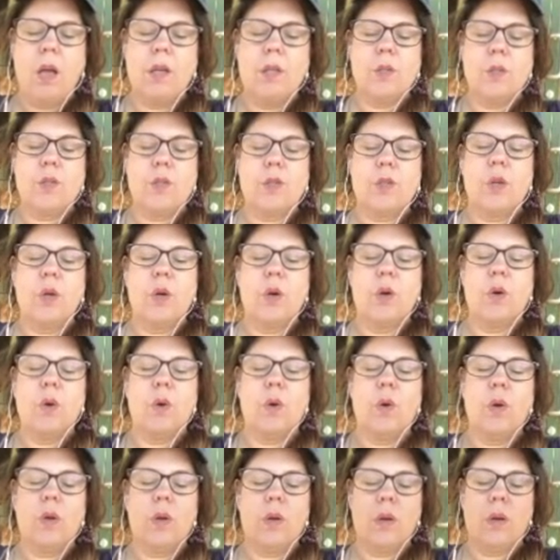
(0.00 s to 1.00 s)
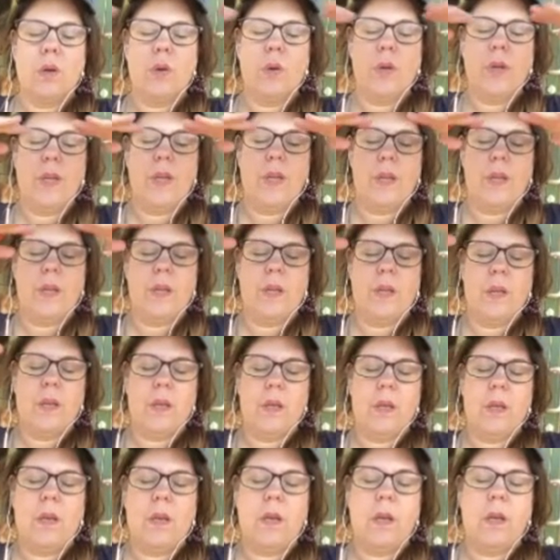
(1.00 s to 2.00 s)
So, okay.
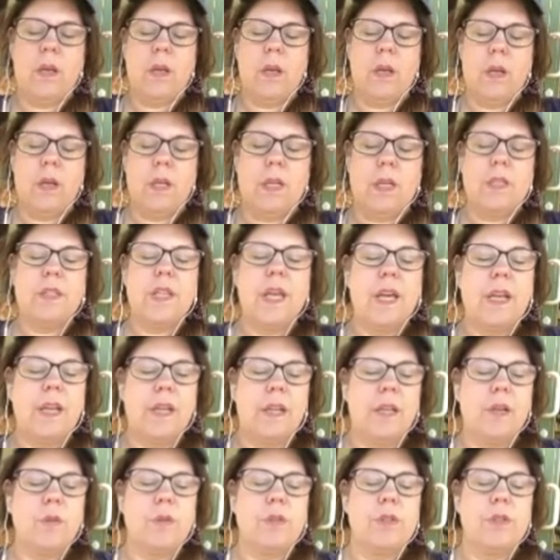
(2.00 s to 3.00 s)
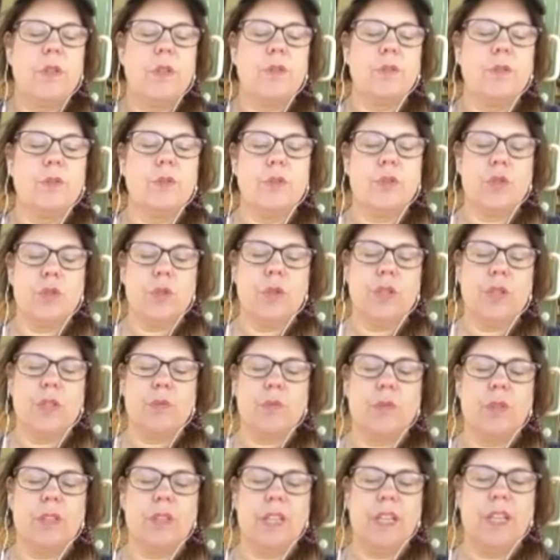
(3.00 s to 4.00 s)
His headache was also stress
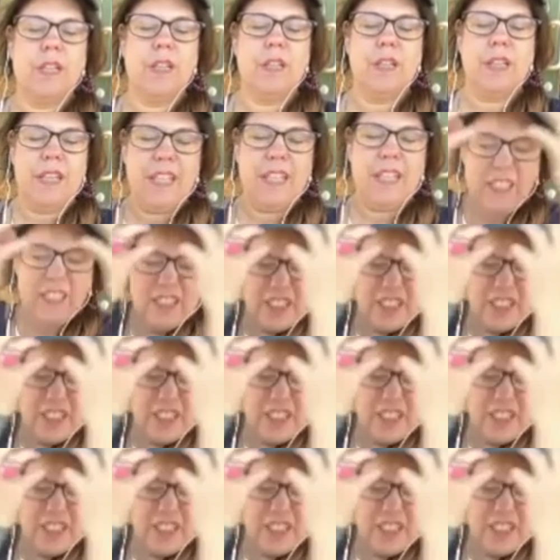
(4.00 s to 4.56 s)
related, like